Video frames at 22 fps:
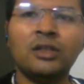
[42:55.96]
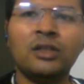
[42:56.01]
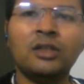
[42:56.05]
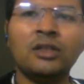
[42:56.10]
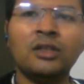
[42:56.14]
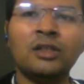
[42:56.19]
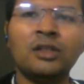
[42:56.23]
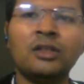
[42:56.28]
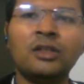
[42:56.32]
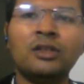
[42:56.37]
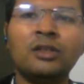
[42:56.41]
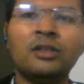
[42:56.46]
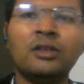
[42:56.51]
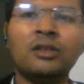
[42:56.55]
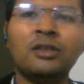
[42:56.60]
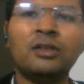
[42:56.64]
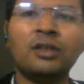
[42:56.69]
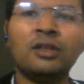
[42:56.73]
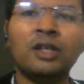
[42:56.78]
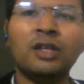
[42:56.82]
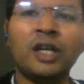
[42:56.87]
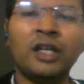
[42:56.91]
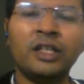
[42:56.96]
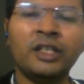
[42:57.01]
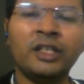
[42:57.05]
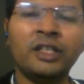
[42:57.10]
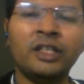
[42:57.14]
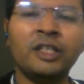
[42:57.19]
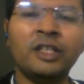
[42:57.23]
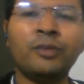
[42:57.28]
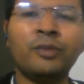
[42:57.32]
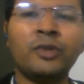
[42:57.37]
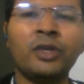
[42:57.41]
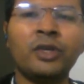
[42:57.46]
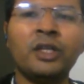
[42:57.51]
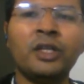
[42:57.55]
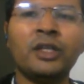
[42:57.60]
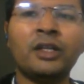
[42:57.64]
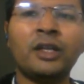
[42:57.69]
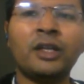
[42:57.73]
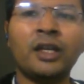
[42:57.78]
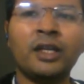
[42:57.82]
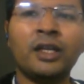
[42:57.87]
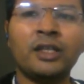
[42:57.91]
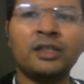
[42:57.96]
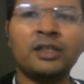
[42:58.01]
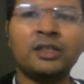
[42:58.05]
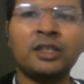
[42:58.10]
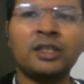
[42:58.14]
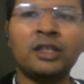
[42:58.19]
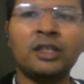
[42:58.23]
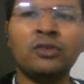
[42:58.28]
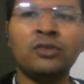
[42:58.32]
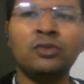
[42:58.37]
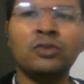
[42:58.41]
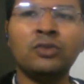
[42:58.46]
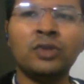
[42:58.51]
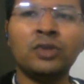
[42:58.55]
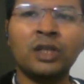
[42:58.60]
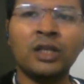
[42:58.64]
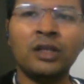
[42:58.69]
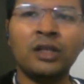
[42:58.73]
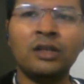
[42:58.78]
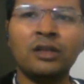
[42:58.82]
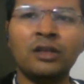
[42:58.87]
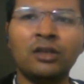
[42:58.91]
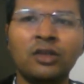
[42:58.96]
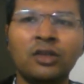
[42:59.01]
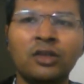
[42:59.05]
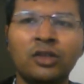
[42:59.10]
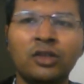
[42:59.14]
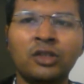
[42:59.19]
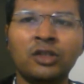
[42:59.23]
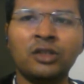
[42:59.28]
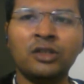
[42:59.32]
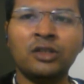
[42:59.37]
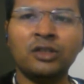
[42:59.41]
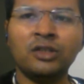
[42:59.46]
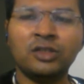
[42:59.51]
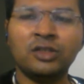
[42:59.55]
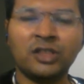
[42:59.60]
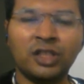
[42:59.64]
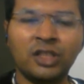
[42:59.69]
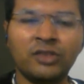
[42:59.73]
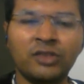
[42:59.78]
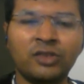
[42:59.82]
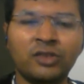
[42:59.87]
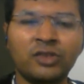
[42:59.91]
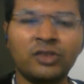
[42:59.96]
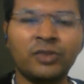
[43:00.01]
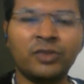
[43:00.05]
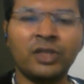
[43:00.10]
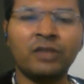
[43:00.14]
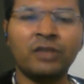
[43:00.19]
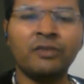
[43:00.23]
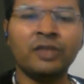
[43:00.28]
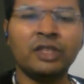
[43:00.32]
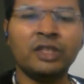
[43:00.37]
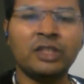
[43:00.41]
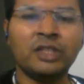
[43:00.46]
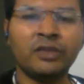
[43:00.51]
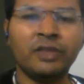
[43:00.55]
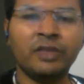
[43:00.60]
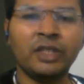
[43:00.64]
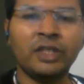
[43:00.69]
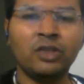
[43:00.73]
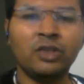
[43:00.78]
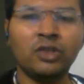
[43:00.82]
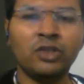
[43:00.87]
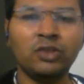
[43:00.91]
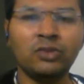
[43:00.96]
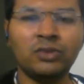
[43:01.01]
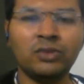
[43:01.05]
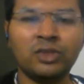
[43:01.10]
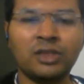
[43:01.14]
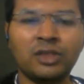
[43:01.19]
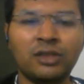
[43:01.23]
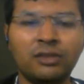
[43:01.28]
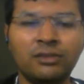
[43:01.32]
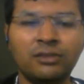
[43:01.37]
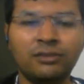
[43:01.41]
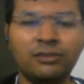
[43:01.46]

uh, identity provider, like say Google or Salesforce, whatever, whichever you use.